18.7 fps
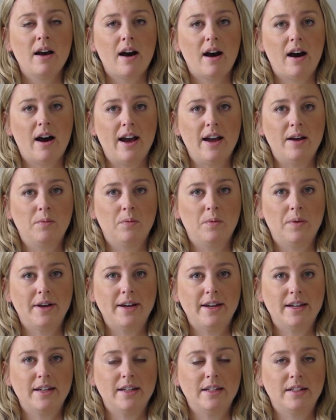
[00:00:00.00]
I
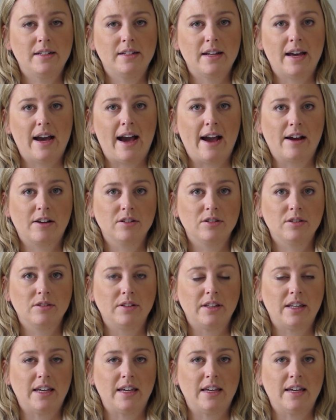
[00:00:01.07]
would
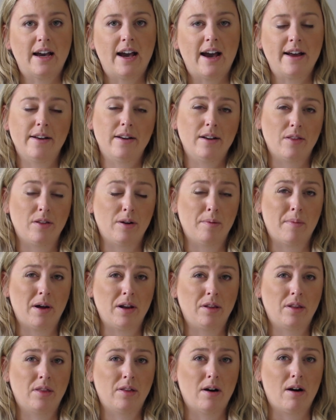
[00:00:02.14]
actually add another
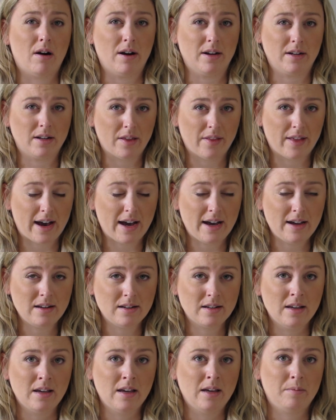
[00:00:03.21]
month onto
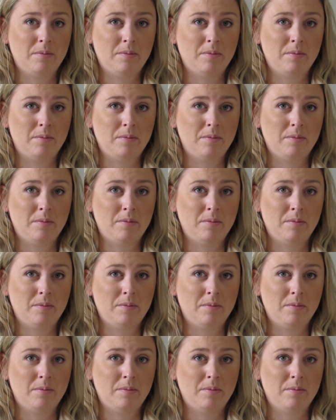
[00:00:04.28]
that,